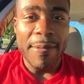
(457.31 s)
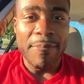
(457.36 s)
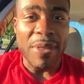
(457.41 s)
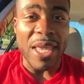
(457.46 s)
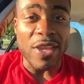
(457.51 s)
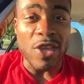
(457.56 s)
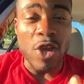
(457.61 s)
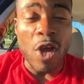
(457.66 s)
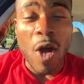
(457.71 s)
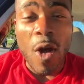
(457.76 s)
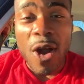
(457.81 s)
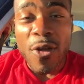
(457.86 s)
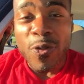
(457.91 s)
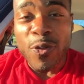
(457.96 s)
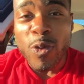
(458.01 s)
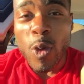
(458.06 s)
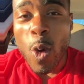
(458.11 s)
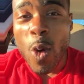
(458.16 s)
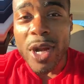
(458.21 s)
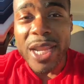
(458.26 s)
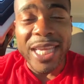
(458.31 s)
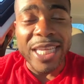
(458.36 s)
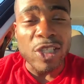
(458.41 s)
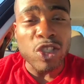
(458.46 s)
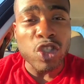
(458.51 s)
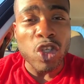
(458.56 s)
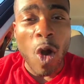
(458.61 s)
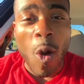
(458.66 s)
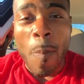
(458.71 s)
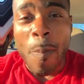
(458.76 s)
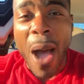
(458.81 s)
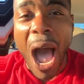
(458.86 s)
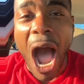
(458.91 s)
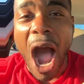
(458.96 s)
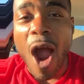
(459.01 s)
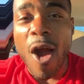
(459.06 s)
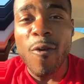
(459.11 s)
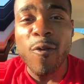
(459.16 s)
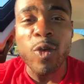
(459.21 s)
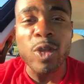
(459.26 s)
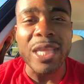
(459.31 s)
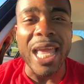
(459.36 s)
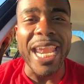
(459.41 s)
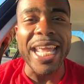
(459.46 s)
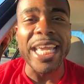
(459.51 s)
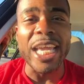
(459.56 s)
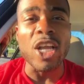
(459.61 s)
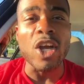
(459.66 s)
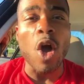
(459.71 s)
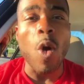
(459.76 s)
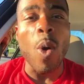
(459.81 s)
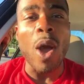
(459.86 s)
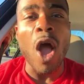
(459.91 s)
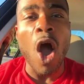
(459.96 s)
That your authority is so powerful that it can go